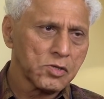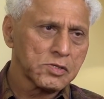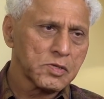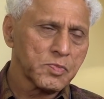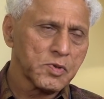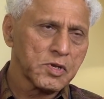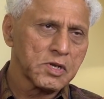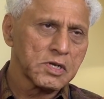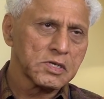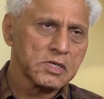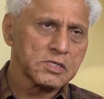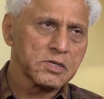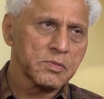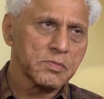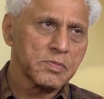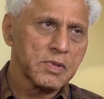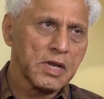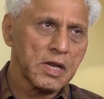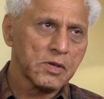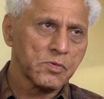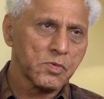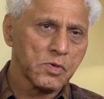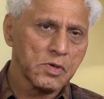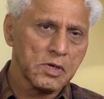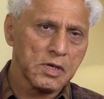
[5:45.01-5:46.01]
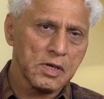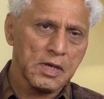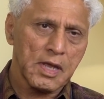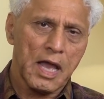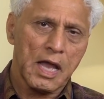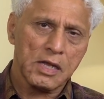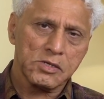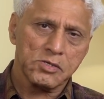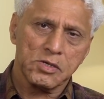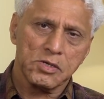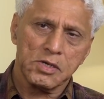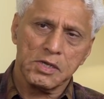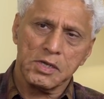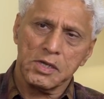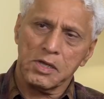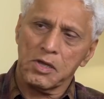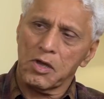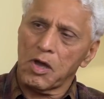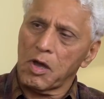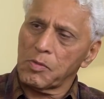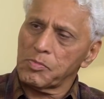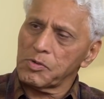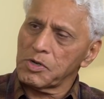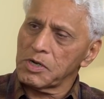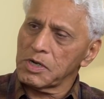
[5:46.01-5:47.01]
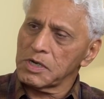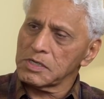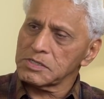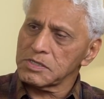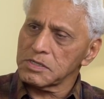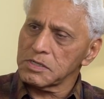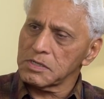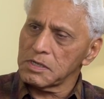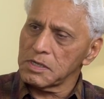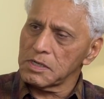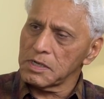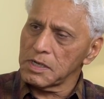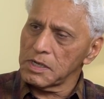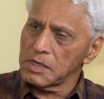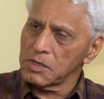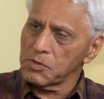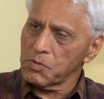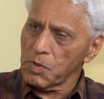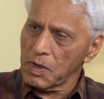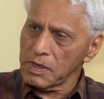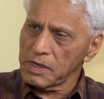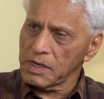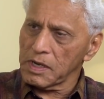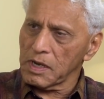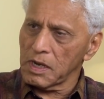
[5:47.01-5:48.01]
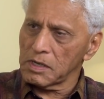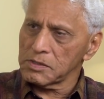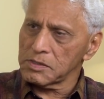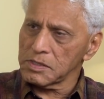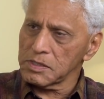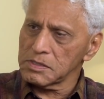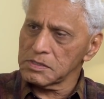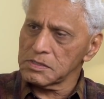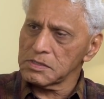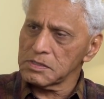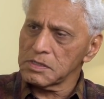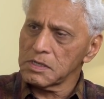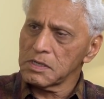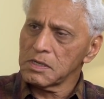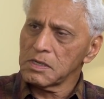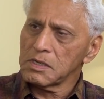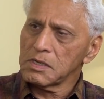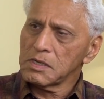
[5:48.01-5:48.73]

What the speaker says: Entrepreneurship Network actually operational in 20 countries.